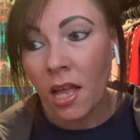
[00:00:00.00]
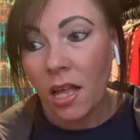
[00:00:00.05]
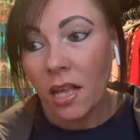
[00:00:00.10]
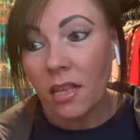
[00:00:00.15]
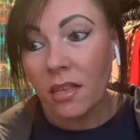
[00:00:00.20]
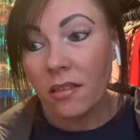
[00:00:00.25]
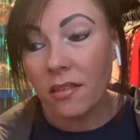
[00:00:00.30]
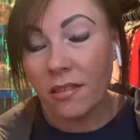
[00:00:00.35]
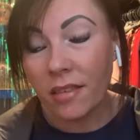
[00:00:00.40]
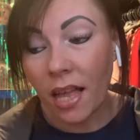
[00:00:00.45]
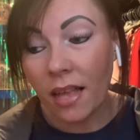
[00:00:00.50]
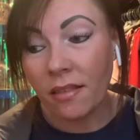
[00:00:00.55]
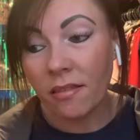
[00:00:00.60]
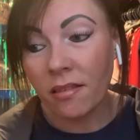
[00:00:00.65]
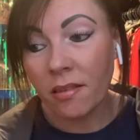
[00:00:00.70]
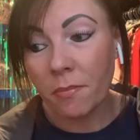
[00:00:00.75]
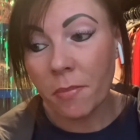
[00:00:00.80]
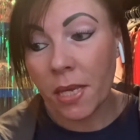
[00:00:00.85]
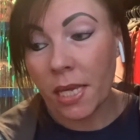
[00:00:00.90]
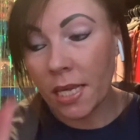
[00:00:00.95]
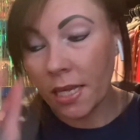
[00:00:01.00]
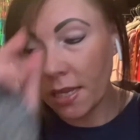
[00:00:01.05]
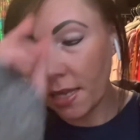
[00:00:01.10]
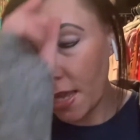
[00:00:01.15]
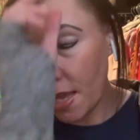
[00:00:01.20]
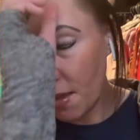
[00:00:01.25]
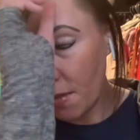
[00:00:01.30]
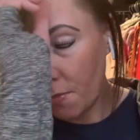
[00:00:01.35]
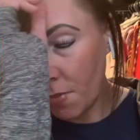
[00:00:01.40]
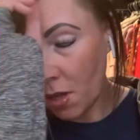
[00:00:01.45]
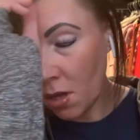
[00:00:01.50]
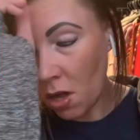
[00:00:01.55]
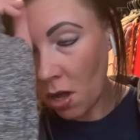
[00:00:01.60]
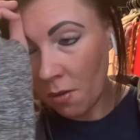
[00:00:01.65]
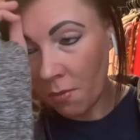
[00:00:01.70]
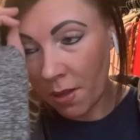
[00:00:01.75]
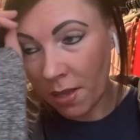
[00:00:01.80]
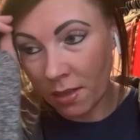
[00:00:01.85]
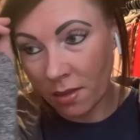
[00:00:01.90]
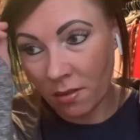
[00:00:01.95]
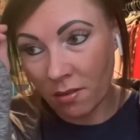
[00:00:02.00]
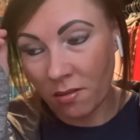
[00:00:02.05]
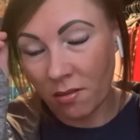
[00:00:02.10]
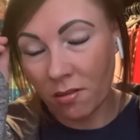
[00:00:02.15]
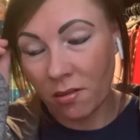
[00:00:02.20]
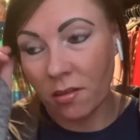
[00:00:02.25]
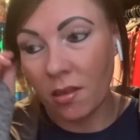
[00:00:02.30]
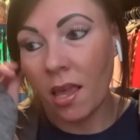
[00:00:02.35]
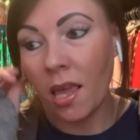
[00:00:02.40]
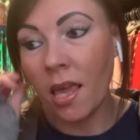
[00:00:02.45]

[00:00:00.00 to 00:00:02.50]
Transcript: Said to me in the comments